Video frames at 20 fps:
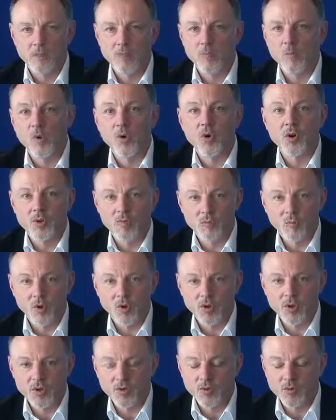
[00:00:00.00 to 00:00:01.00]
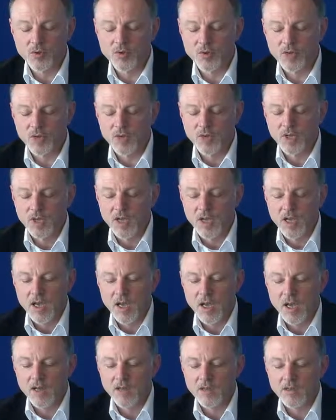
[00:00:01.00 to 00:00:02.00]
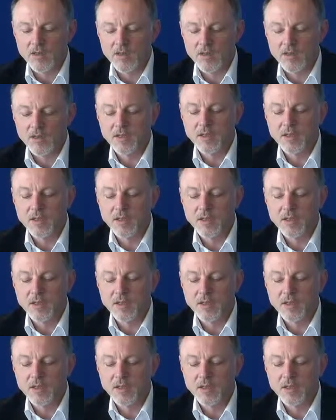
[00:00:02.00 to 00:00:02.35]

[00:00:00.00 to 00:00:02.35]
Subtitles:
more and more used and